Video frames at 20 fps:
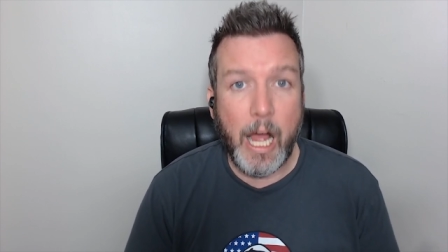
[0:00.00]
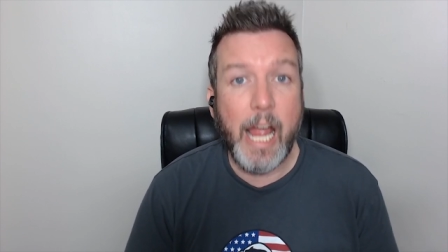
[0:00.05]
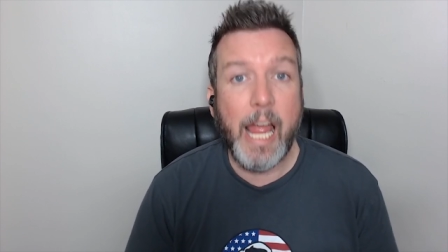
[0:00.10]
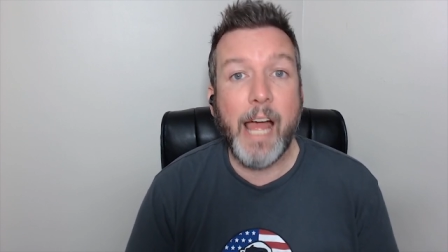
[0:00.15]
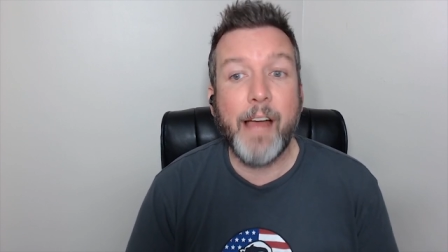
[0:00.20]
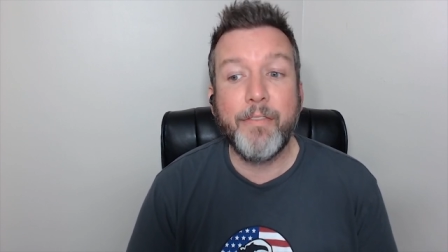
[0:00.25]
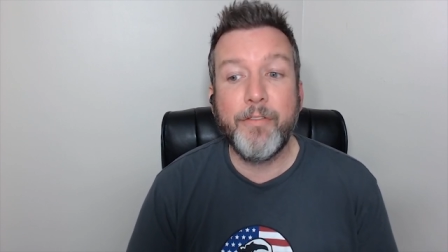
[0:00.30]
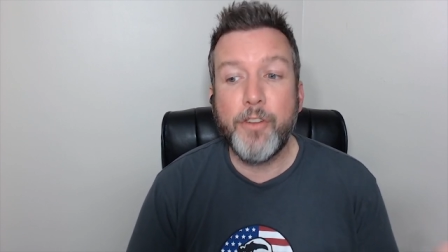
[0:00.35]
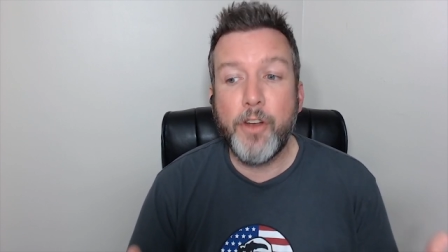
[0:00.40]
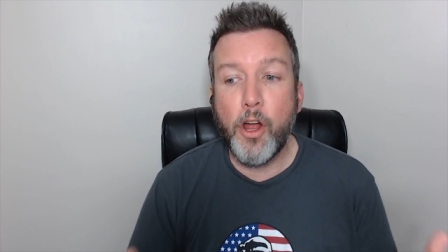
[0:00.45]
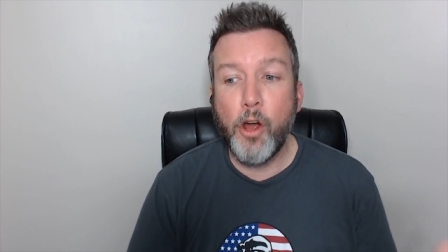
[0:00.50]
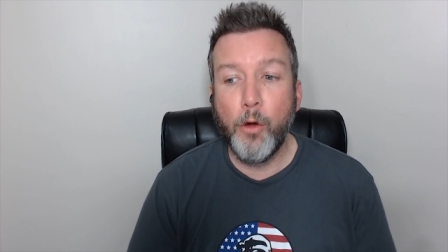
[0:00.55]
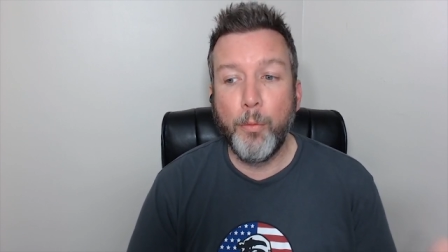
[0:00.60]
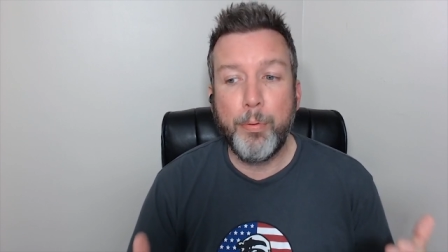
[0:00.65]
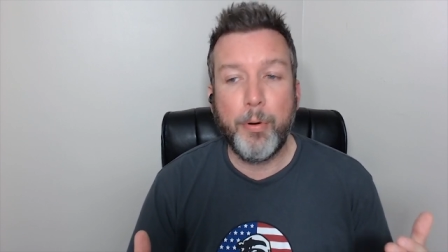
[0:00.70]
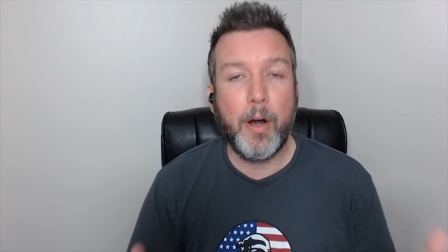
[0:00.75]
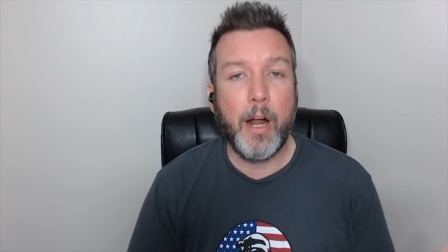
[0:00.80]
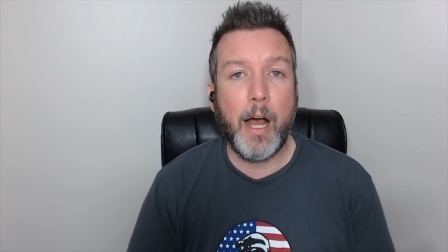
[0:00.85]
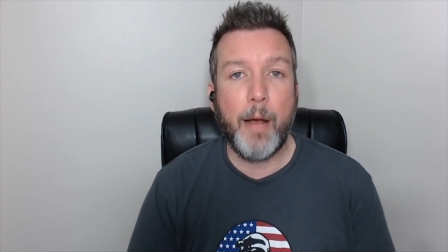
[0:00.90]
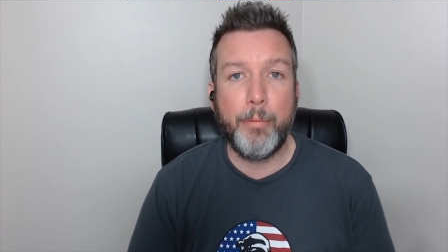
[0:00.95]
I have no
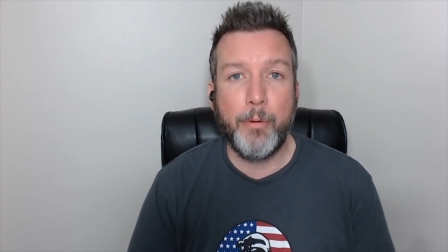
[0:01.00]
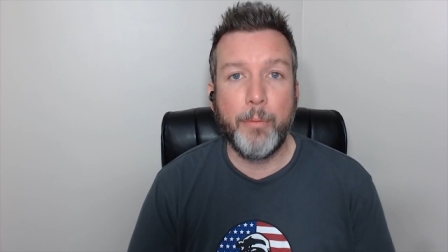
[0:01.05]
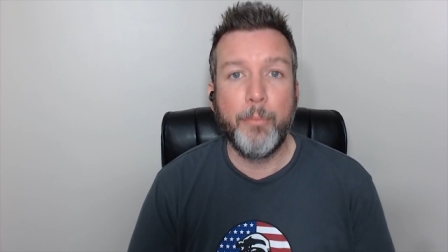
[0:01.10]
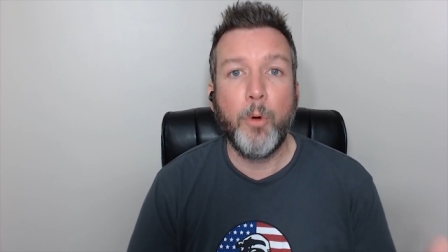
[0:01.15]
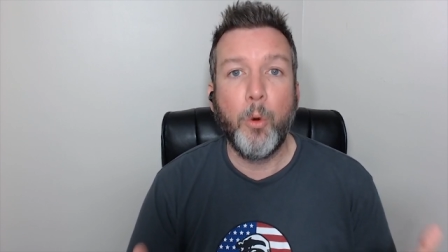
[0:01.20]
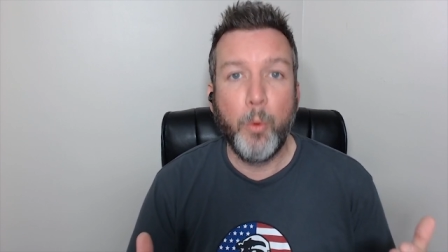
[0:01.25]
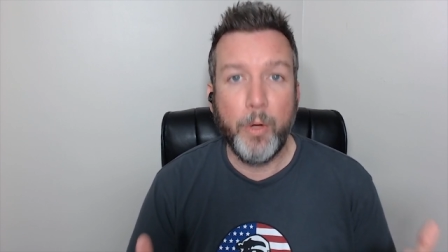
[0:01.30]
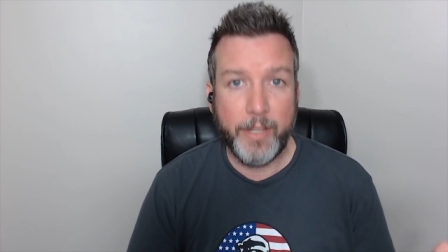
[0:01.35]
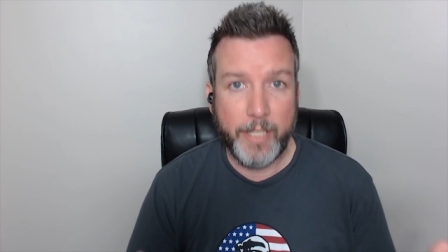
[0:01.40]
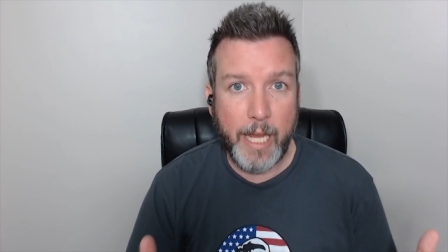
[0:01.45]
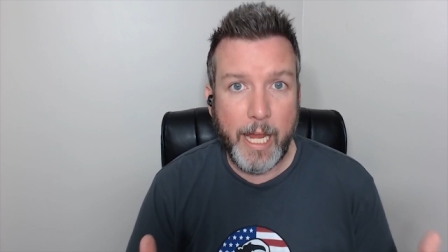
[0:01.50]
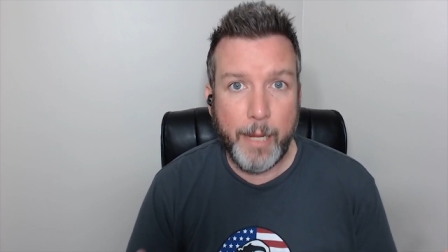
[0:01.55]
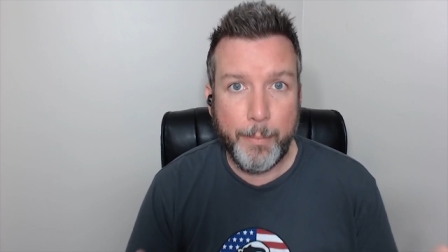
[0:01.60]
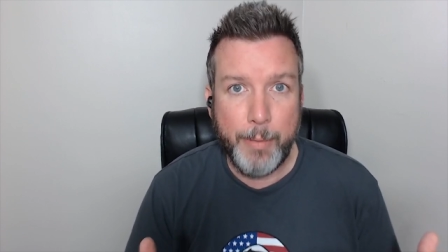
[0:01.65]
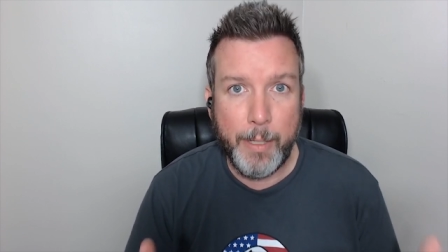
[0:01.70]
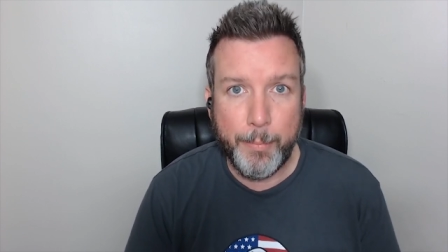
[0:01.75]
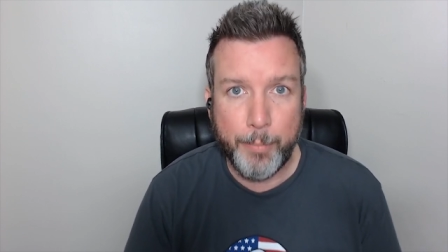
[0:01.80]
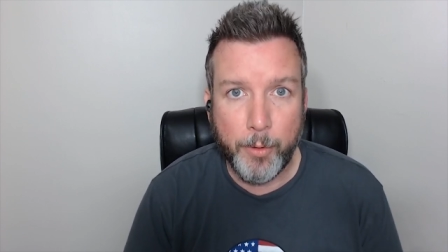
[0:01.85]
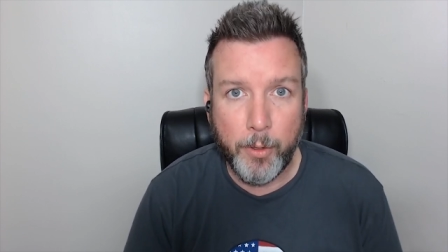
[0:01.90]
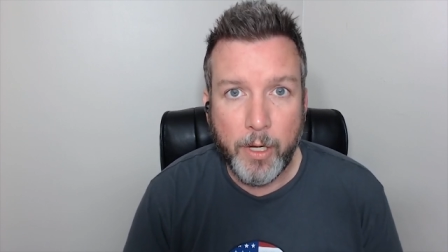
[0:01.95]
problem with gay
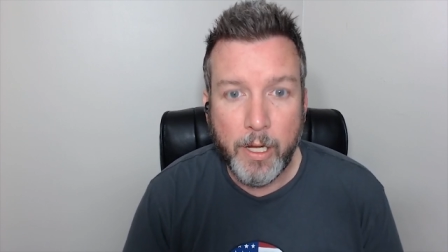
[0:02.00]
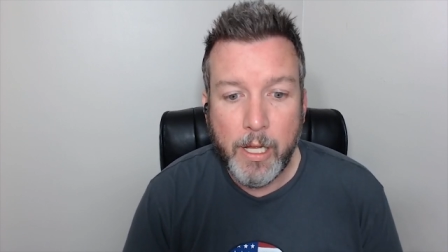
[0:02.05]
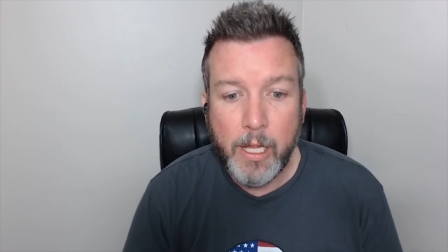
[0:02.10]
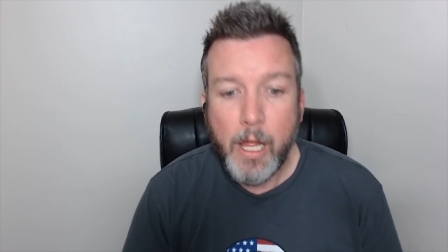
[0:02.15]
people.